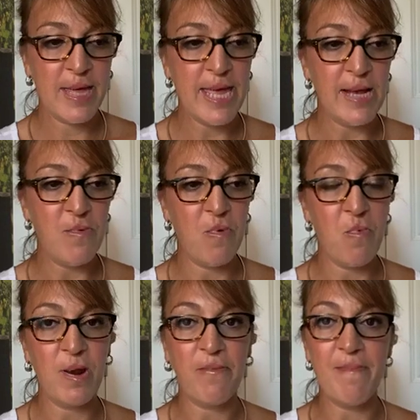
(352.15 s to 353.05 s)
in
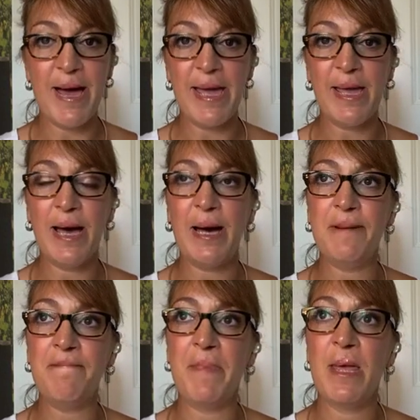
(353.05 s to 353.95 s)
one of my
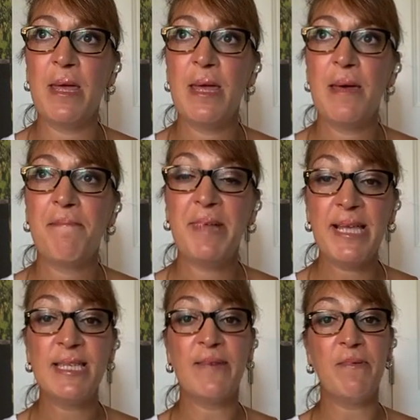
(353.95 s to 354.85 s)
um,
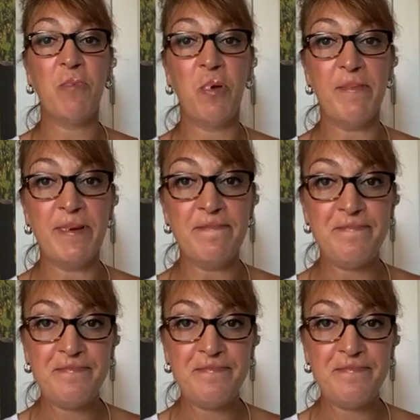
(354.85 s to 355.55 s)
places of employment,